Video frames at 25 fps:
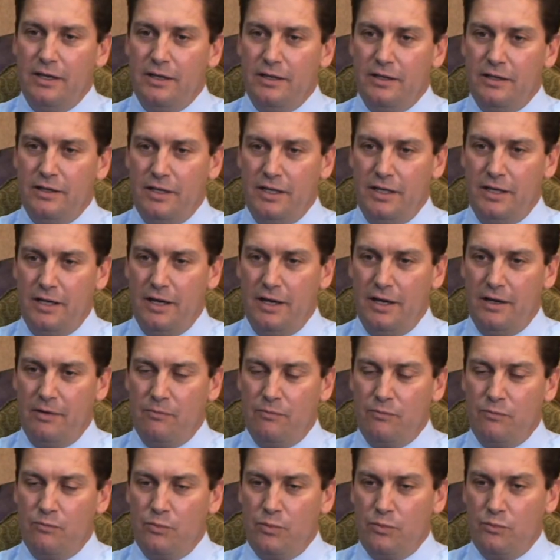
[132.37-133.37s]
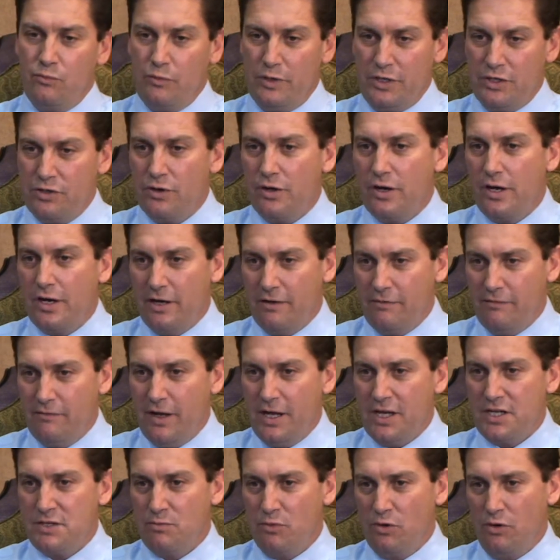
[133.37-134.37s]
The return on
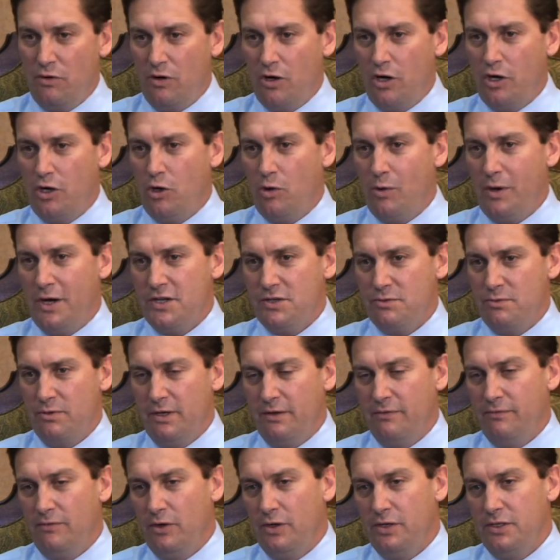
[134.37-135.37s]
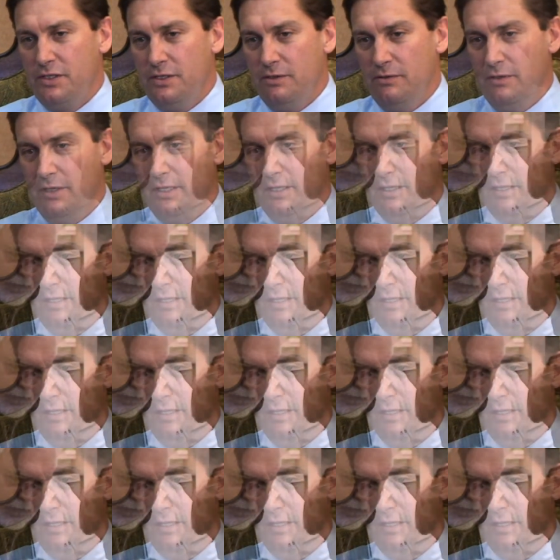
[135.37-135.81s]
investment, or ROI as we refer to it,